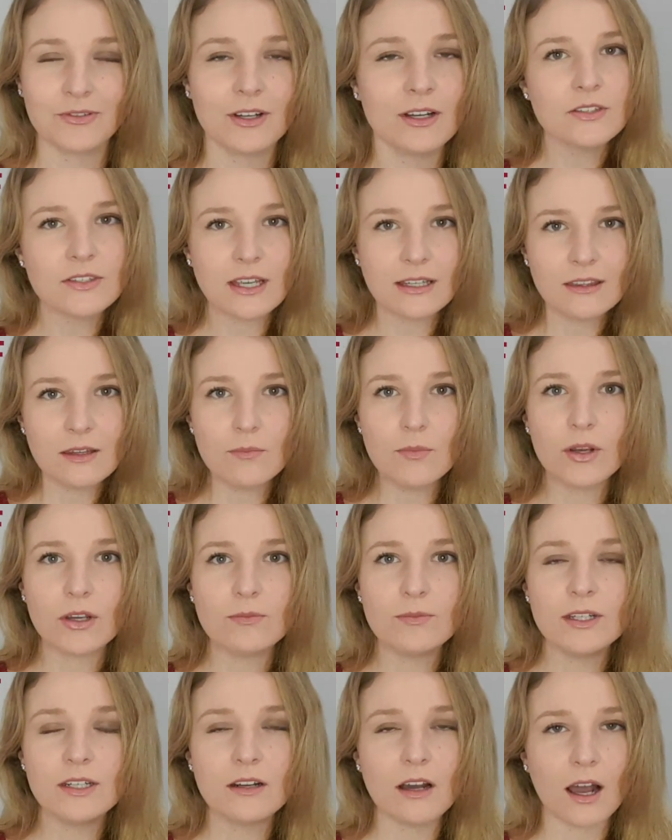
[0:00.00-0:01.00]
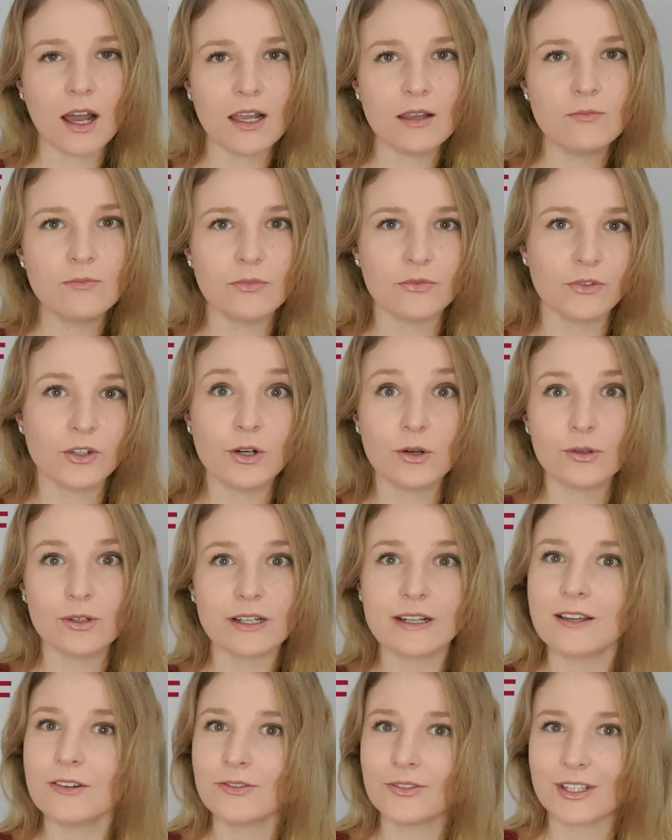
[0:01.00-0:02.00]
So at the moment, I'm
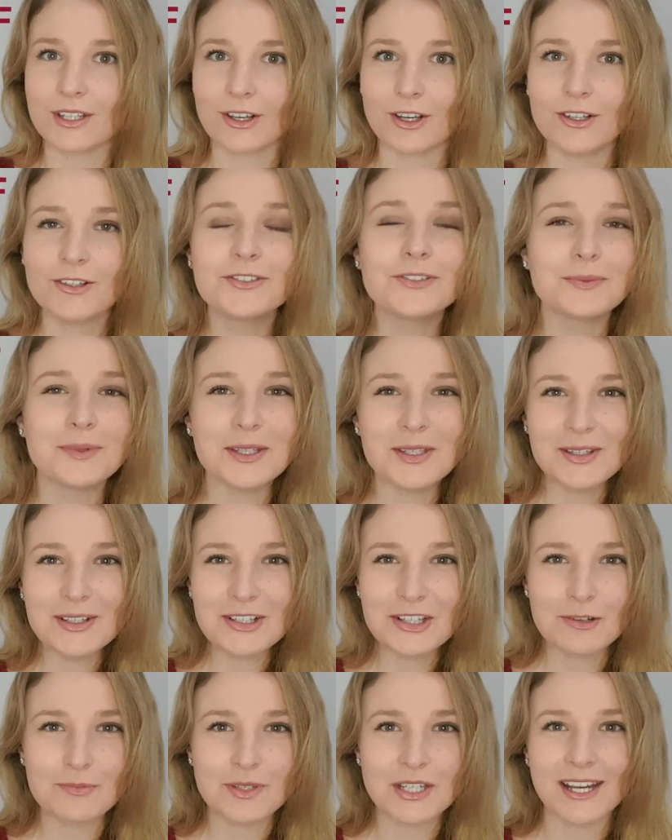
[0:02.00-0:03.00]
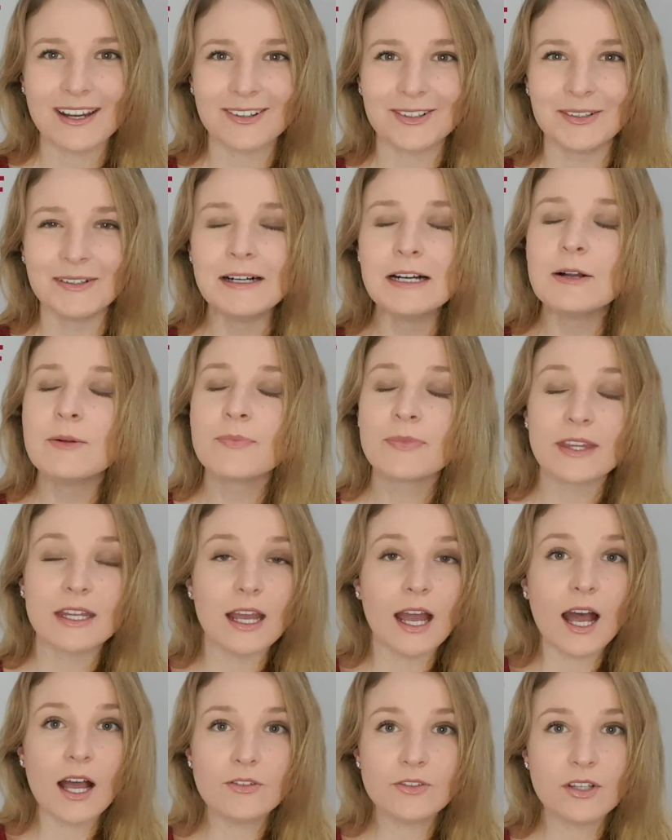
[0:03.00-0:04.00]
recording a video for my YouTube channel.
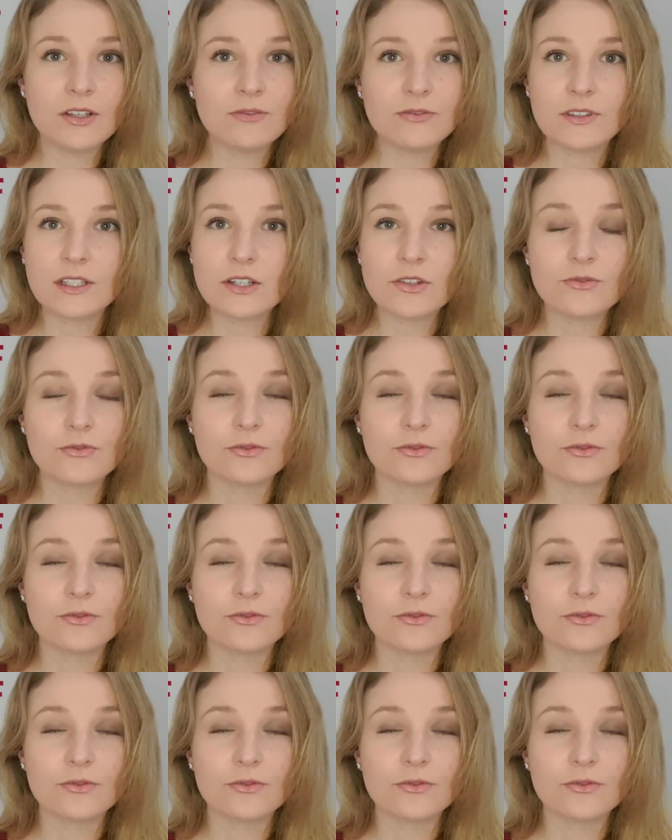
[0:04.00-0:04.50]
After I finish